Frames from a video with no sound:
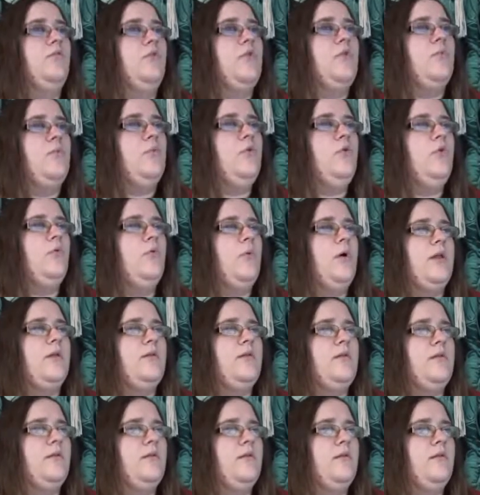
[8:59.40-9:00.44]
pool
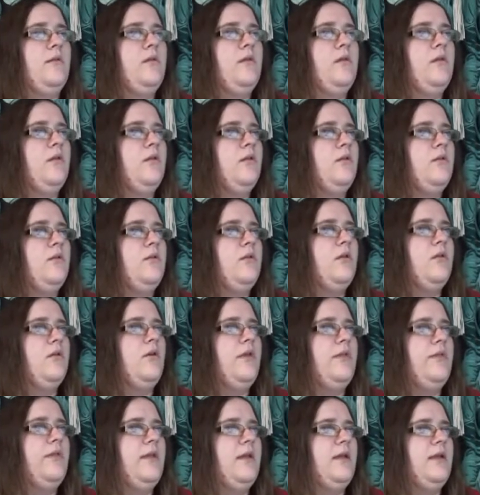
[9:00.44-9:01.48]
was. So
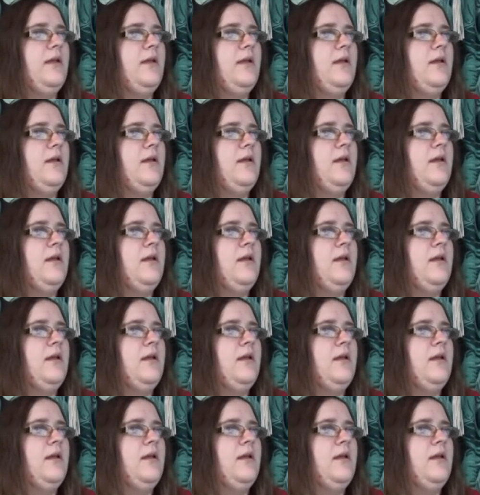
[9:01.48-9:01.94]
I think